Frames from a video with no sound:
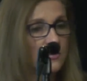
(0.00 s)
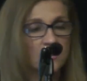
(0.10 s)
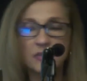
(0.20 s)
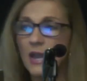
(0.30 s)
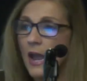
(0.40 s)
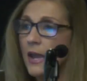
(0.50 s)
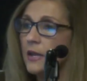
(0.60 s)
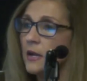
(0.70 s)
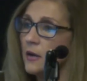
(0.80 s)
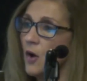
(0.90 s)
to
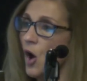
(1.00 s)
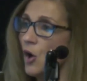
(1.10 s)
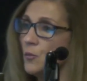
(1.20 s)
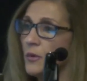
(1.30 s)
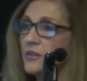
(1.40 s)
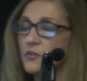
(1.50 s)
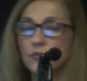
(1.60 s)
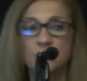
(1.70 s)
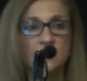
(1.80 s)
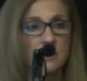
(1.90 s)
take our
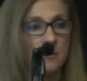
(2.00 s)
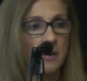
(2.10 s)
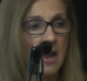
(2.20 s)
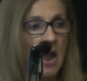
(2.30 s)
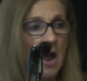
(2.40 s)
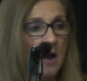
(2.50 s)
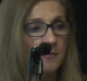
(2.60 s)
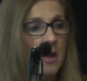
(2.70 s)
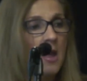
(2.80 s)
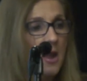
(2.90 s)
resources that we
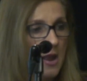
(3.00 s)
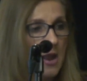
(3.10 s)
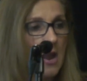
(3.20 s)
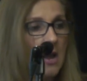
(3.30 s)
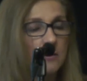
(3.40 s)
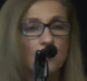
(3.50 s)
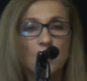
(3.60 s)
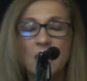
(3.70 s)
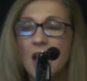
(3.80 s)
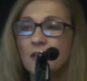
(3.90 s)
have,
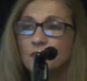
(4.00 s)
and we have